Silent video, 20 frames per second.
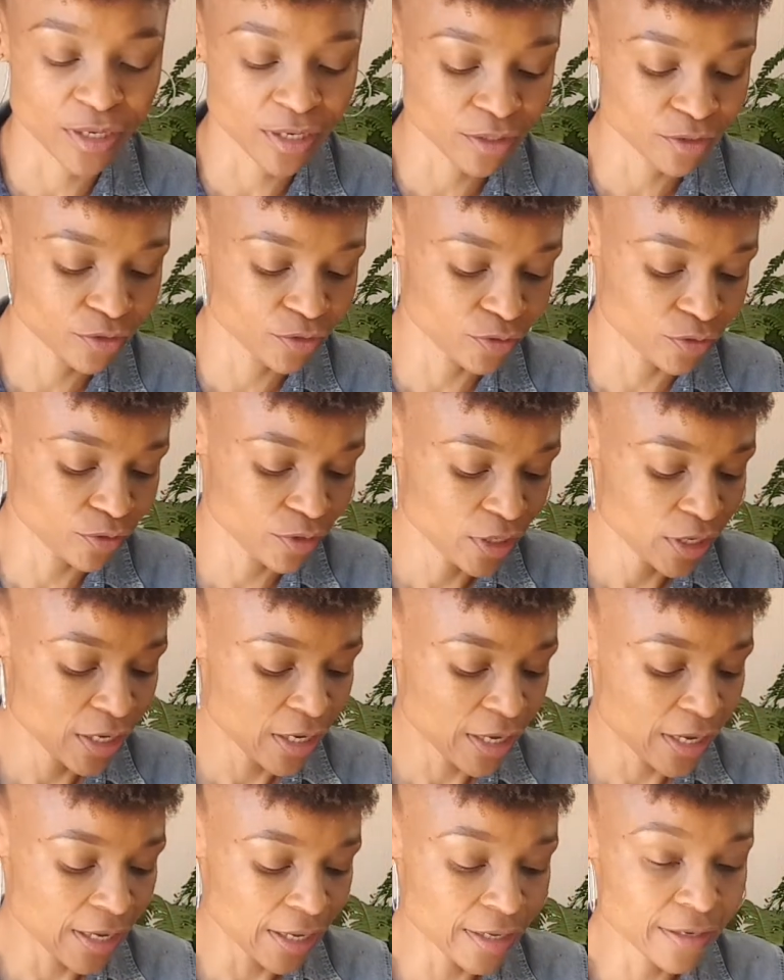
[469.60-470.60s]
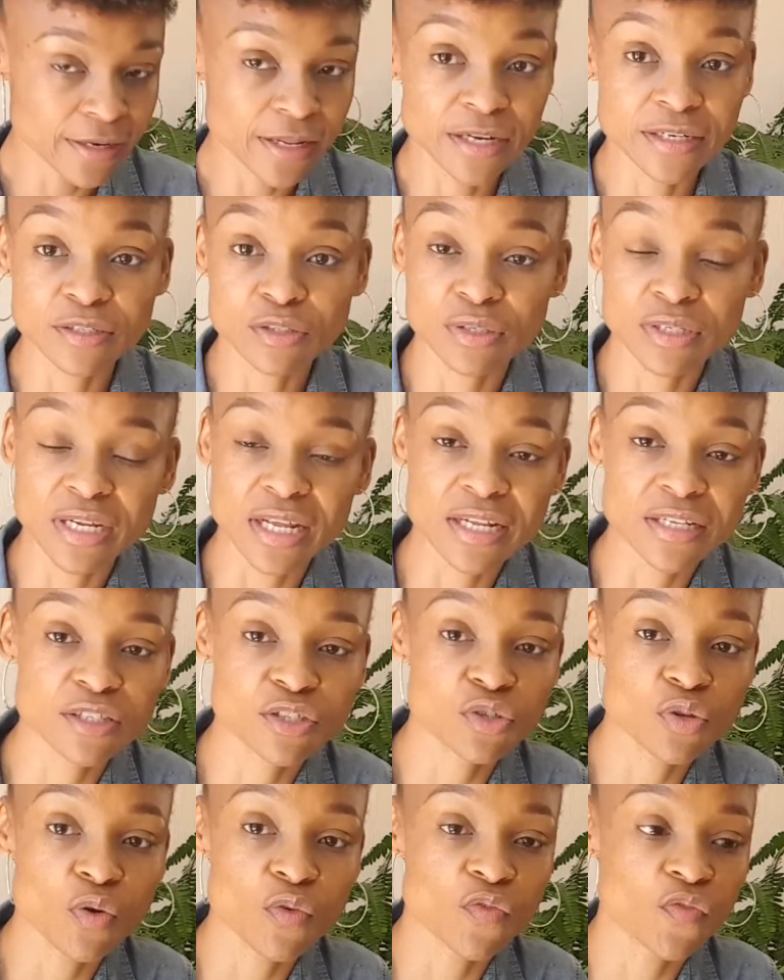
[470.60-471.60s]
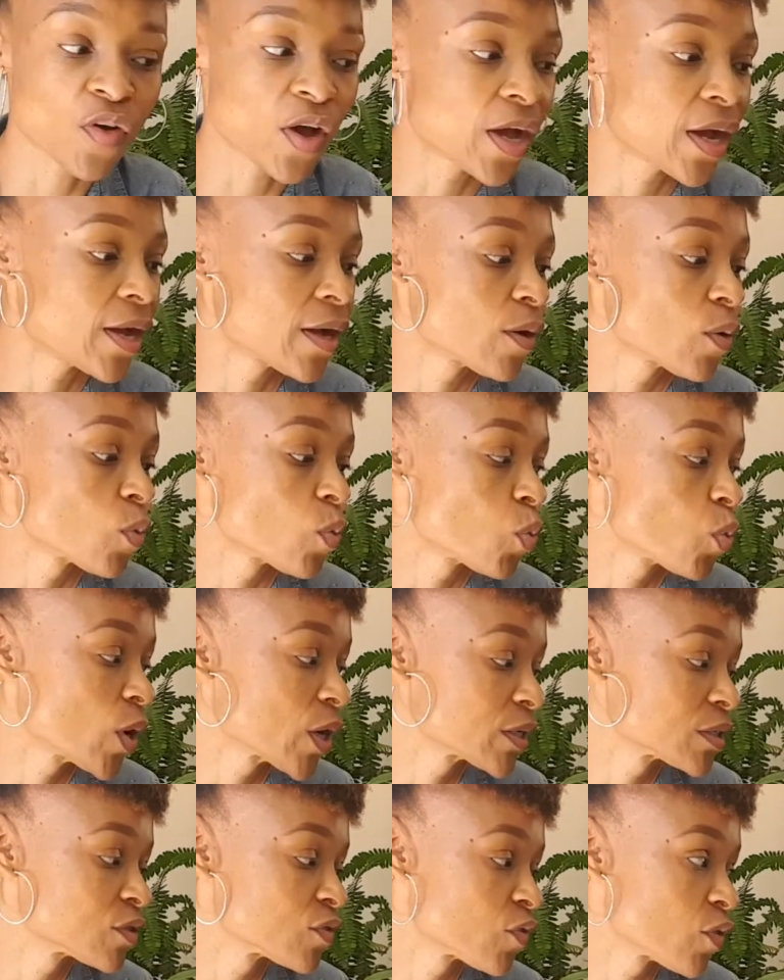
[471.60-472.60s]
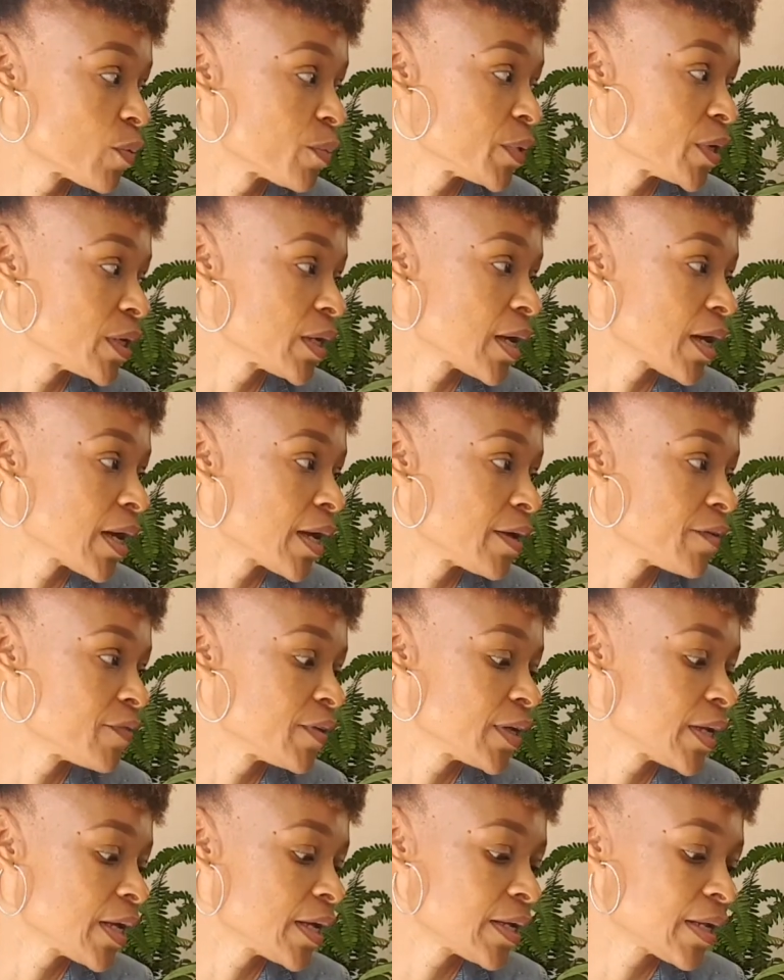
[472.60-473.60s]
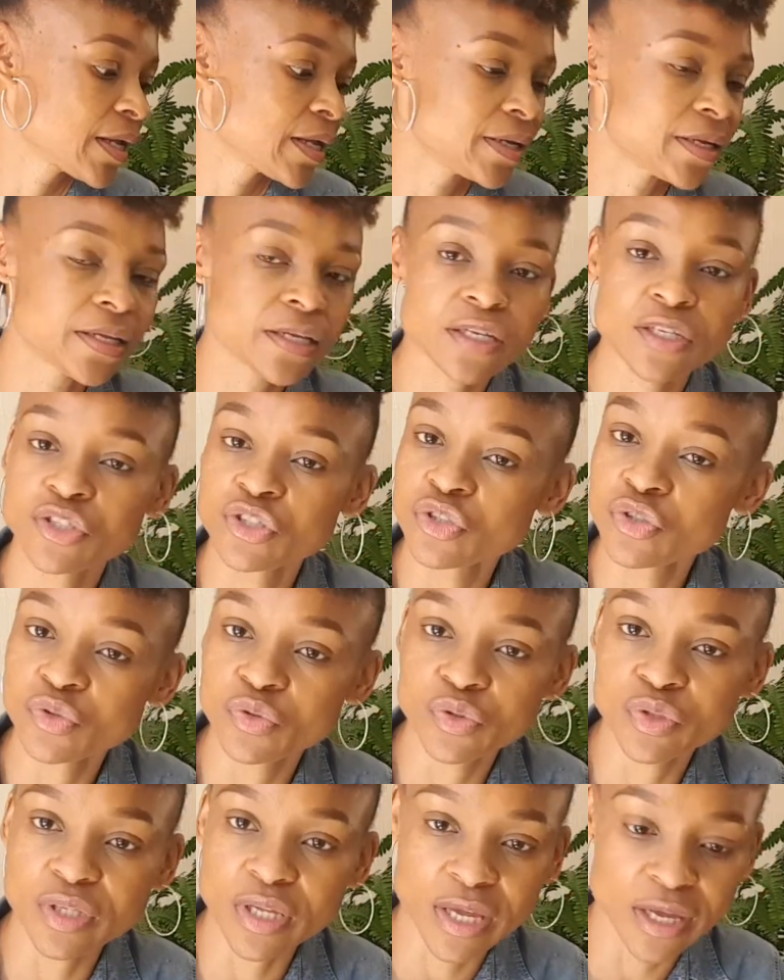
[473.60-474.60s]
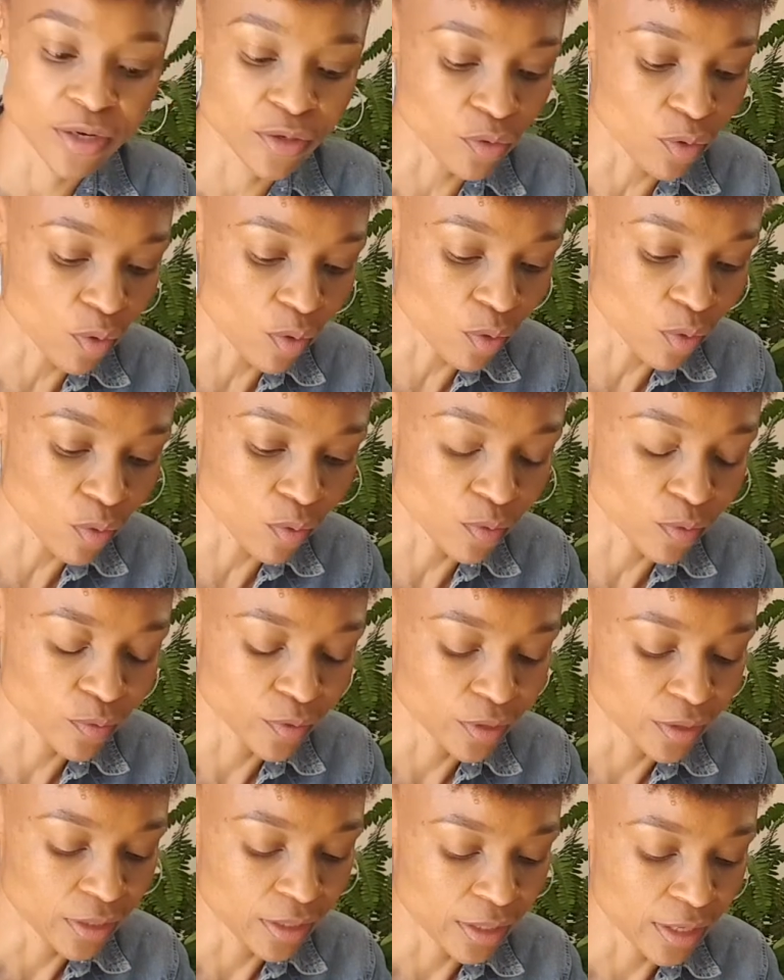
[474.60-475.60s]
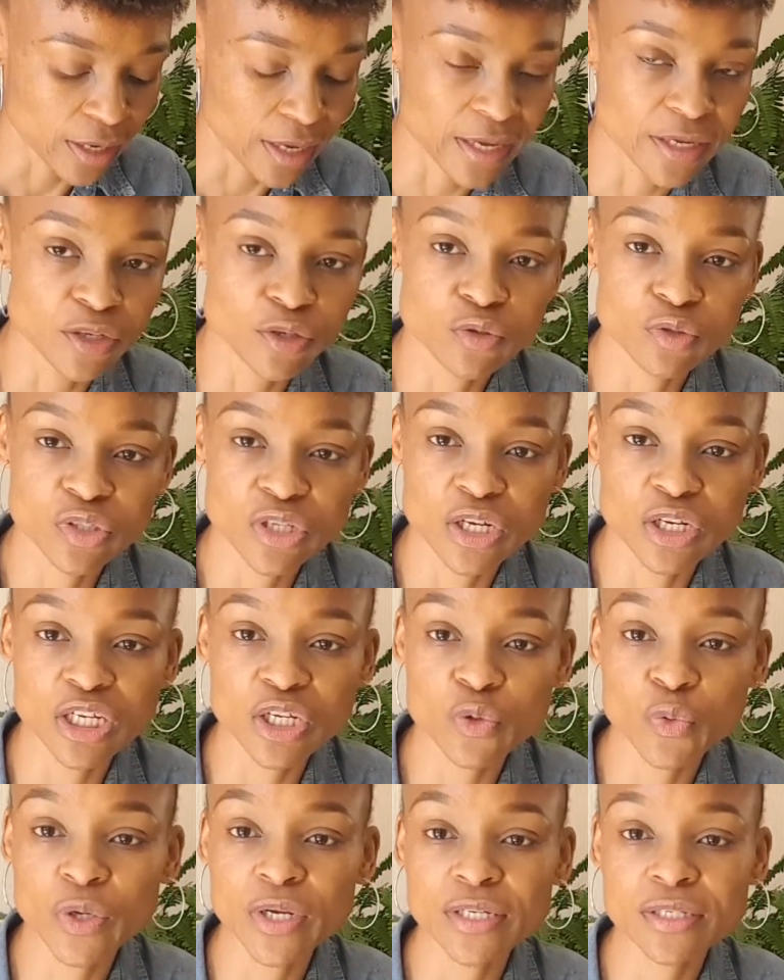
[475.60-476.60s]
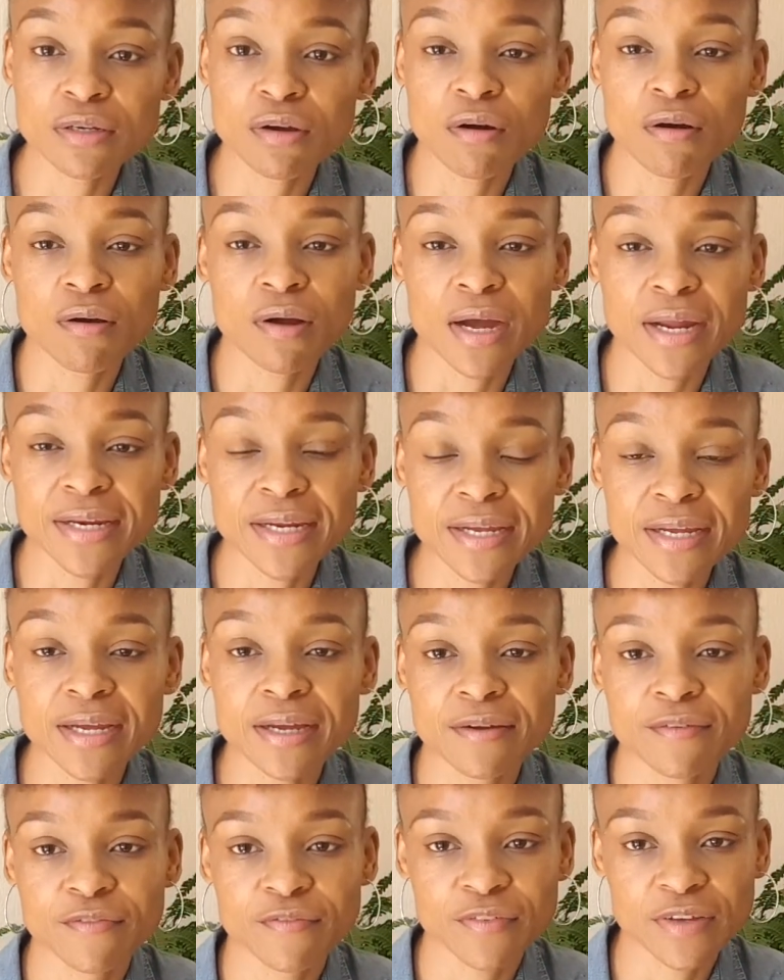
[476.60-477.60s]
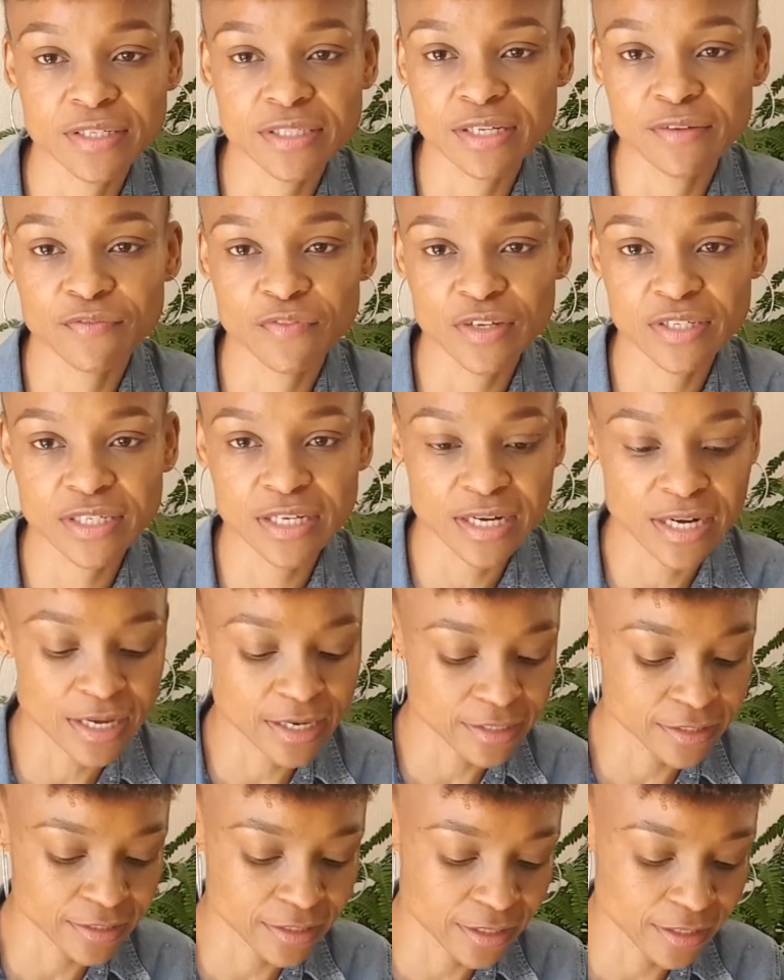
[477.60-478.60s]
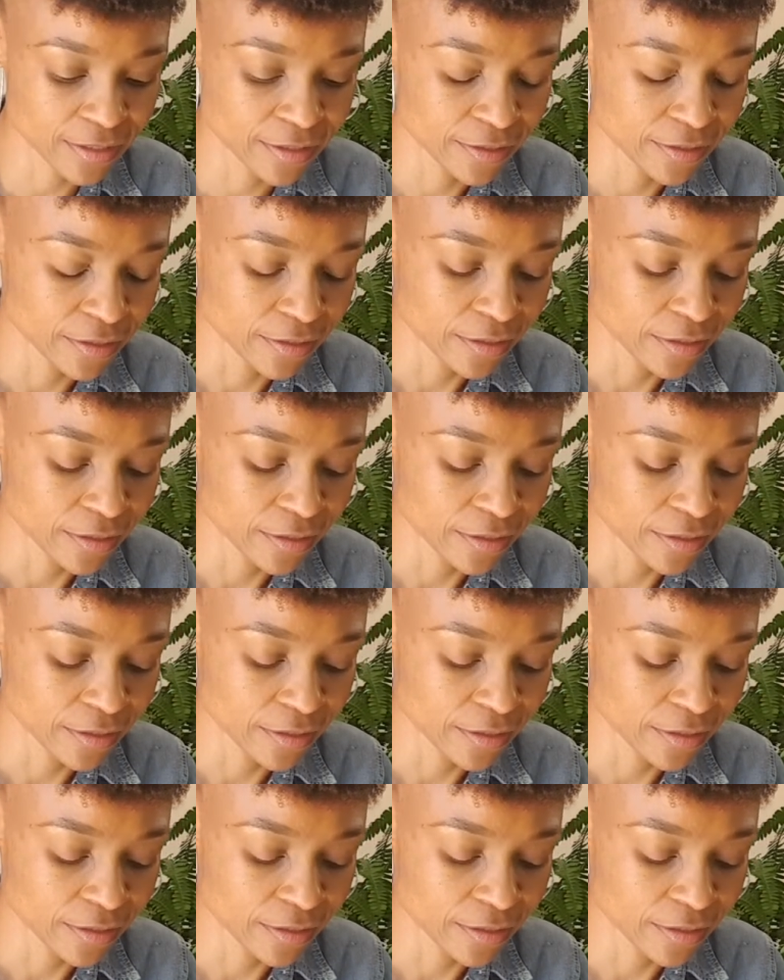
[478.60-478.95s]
do, and that so far works for me. I haven't had any issues at all. I use a liquid organic fertilizer.